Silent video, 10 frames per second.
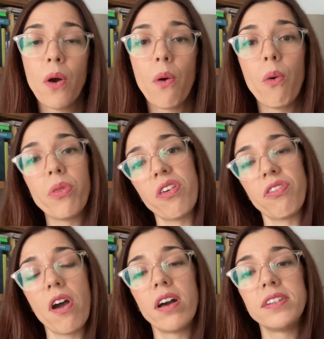Or the
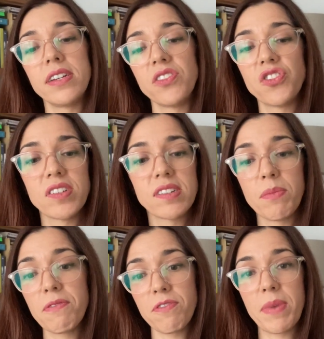third is just
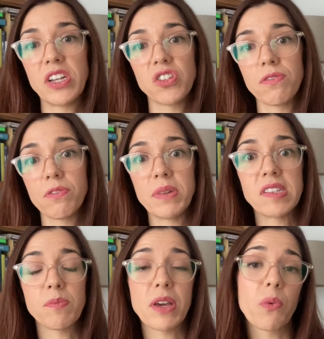some information for me
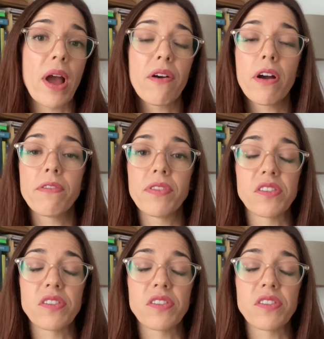to be aware of.